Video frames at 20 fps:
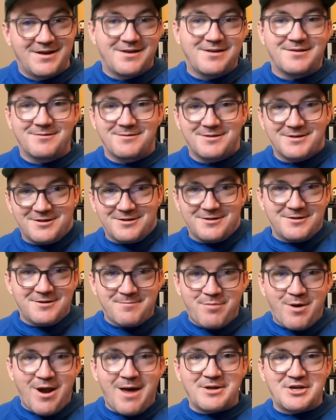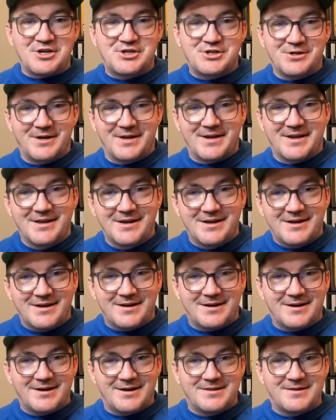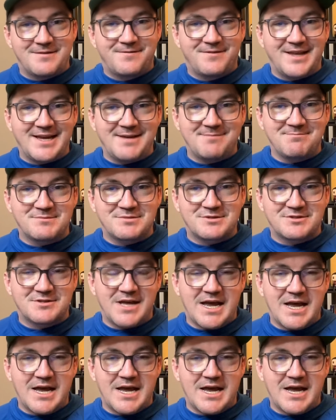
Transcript: it probably should. The Flames,